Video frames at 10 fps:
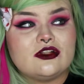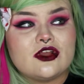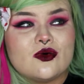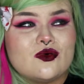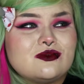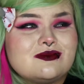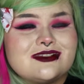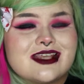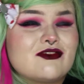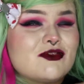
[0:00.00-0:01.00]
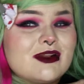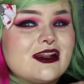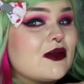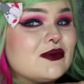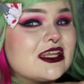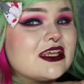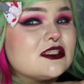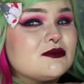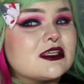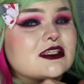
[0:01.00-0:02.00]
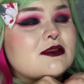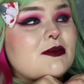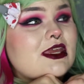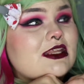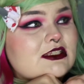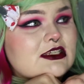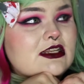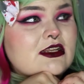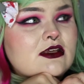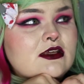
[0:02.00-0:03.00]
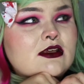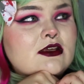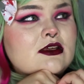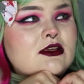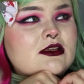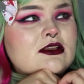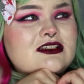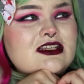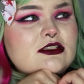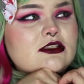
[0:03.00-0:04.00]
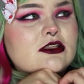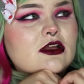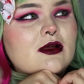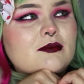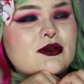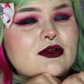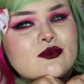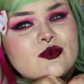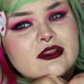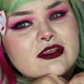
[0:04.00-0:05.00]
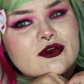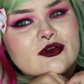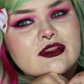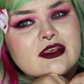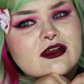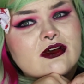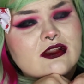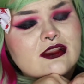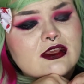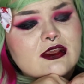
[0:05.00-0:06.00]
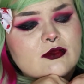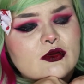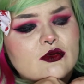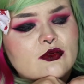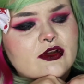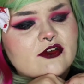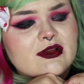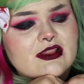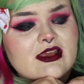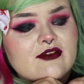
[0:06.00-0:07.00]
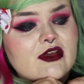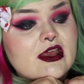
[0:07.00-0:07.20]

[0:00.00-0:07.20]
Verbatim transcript: known to everybody nowadays because the band did did stop really early on the emo career of my life.